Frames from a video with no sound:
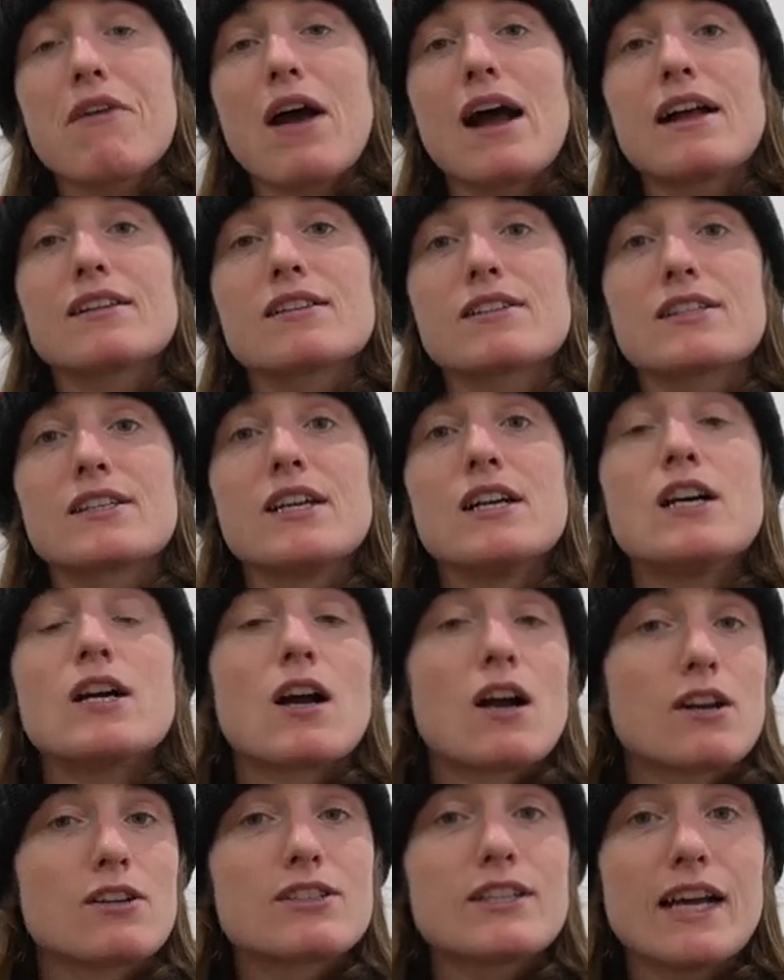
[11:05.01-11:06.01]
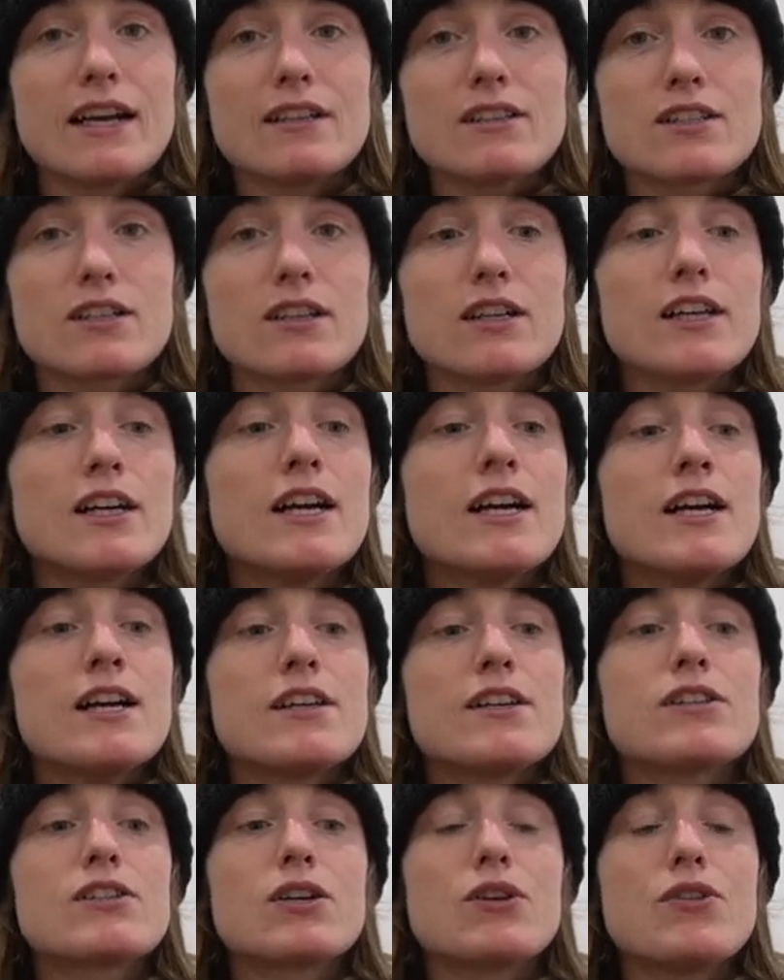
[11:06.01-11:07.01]
Fats are denser,
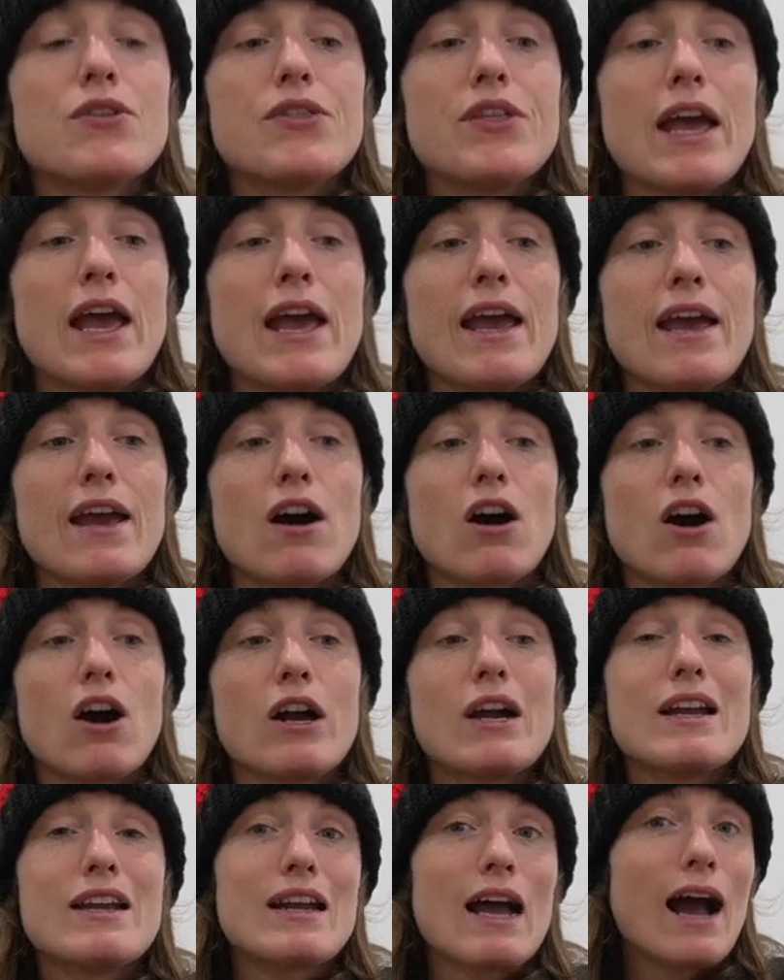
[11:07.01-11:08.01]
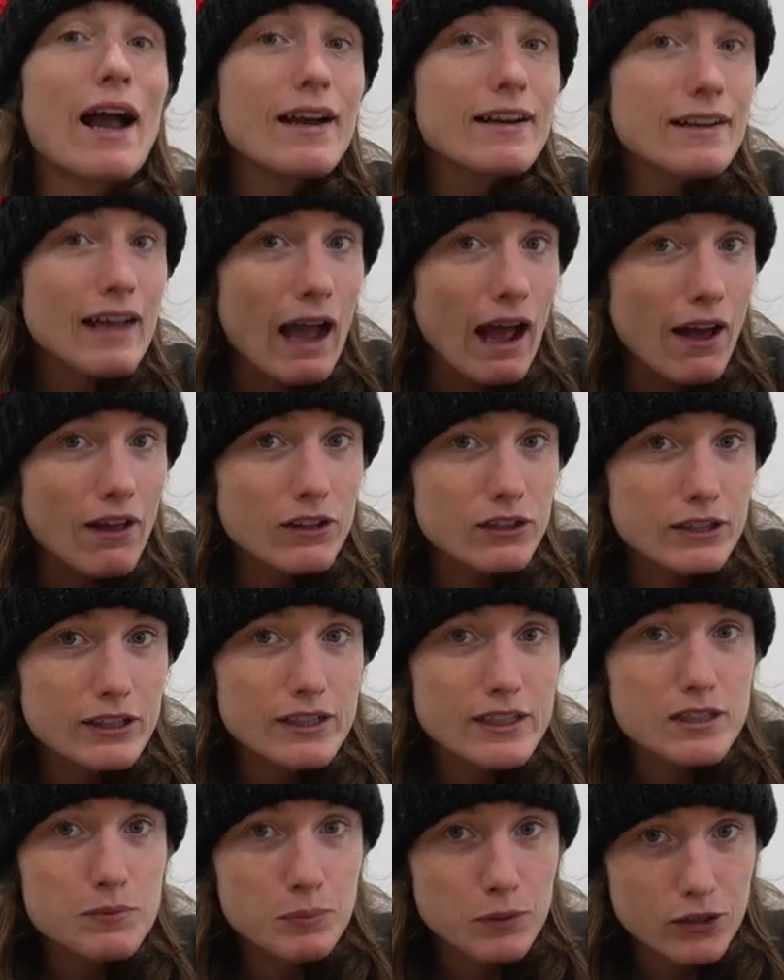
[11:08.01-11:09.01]
so they are 9
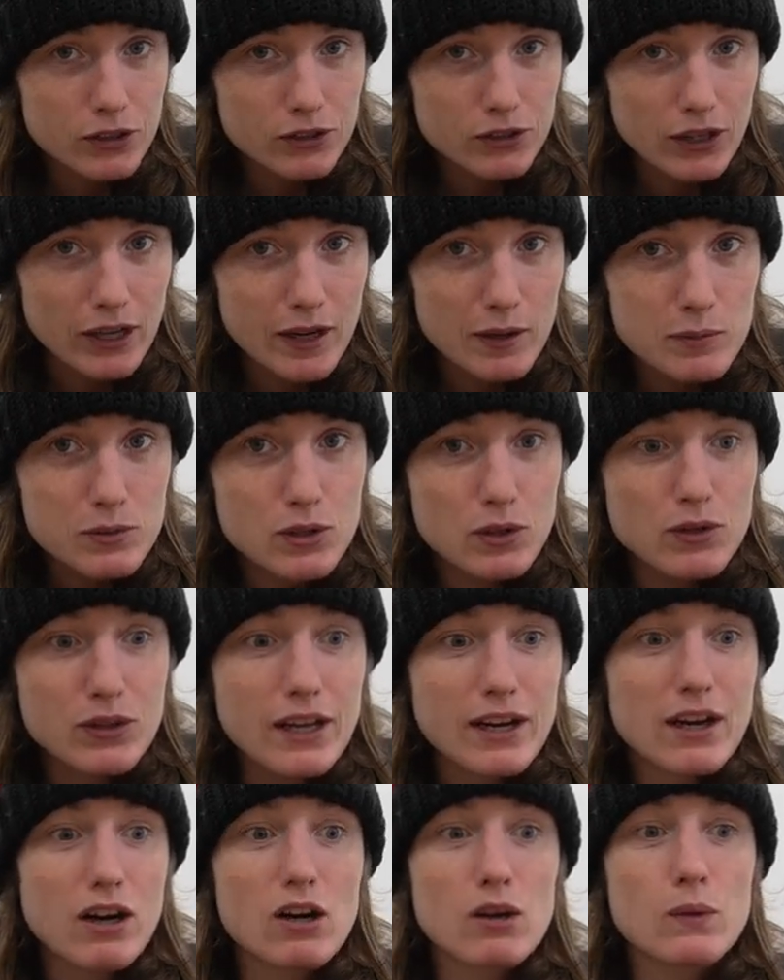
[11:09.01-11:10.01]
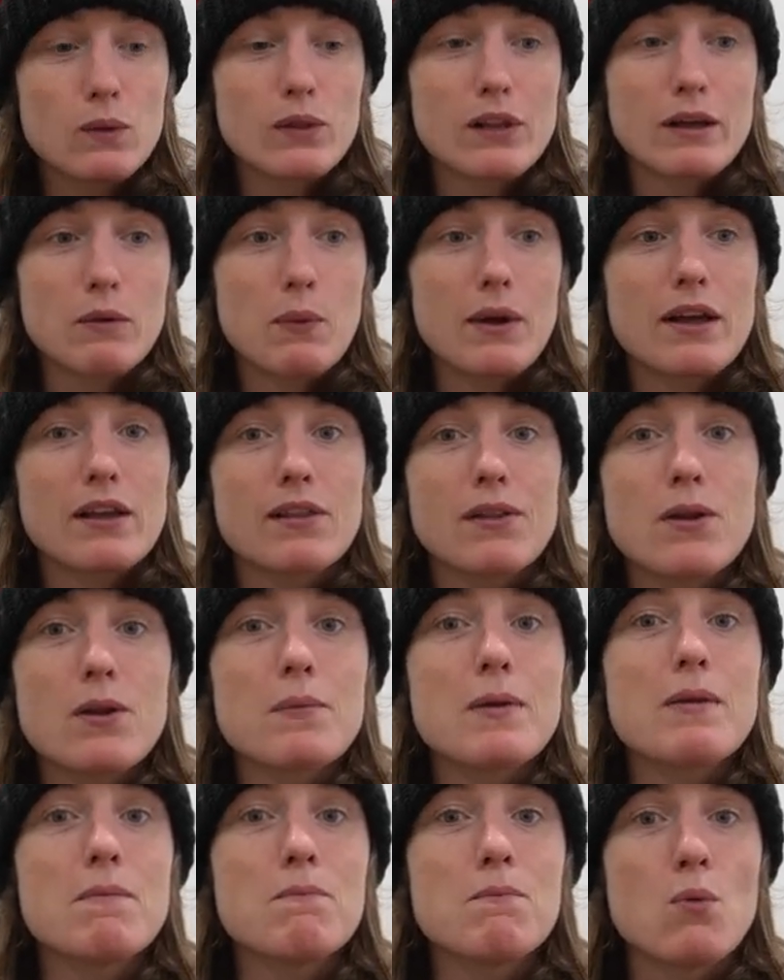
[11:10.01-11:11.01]
calories per gram. So they weigh a little
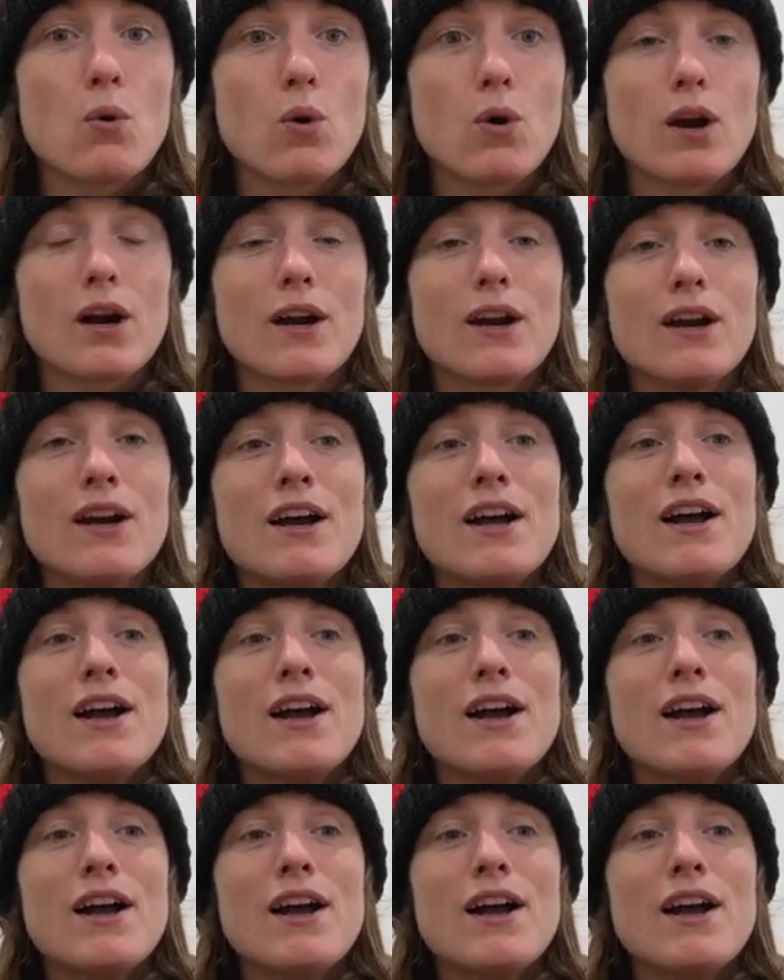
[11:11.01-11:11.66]
bit more